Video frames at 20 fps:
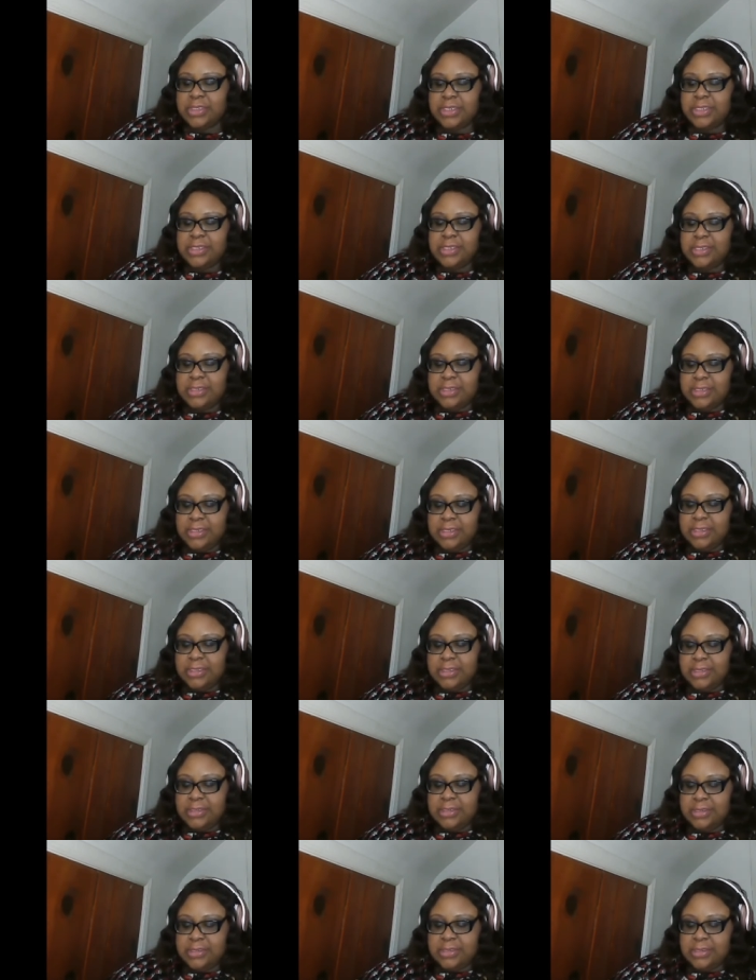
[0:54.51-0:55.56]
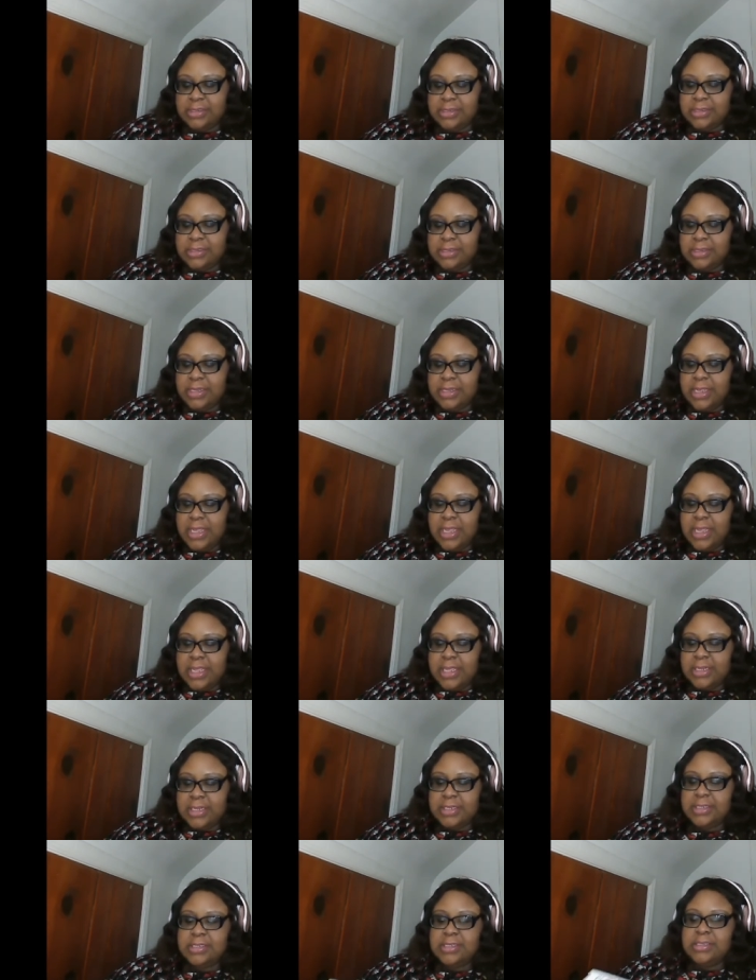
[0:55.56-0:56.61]
this is
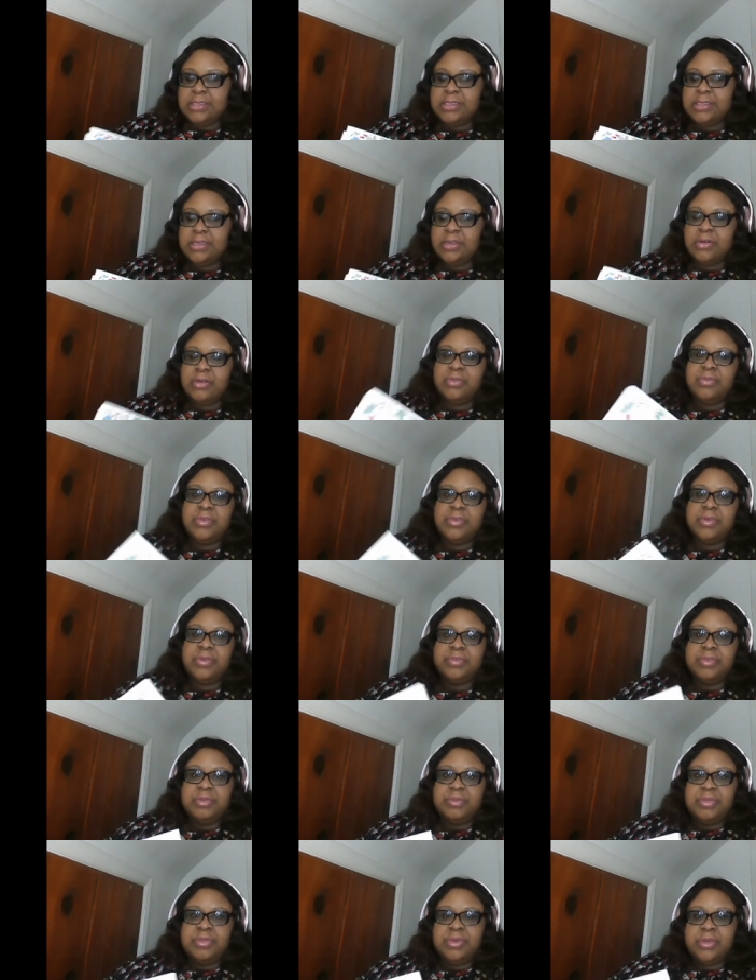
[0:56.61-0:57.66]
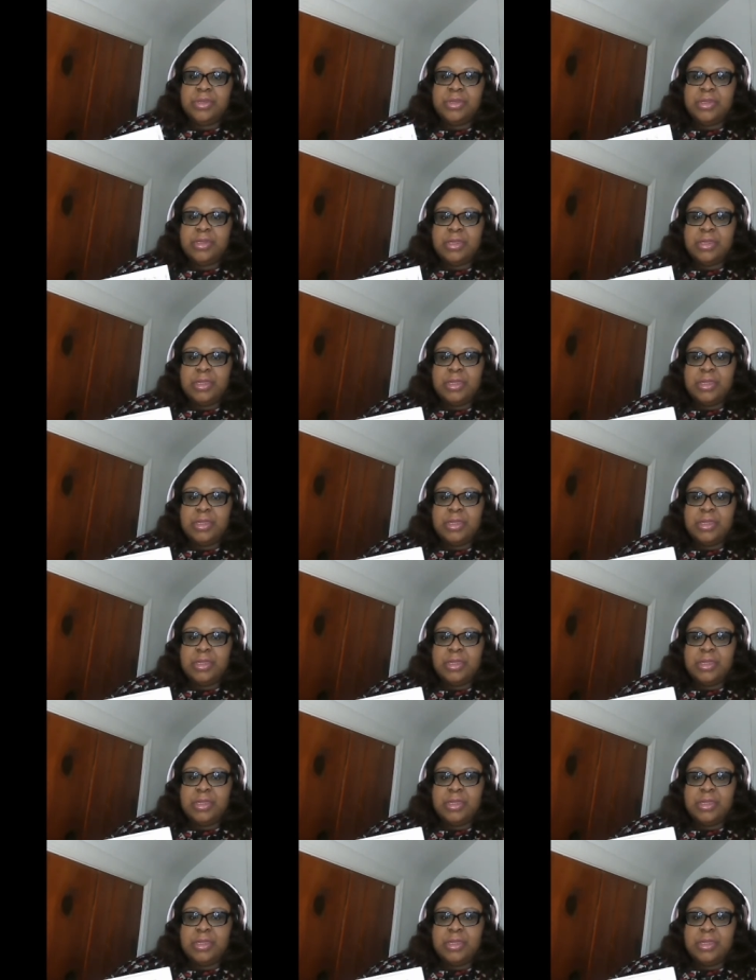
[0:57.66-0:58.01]
the cover of the book.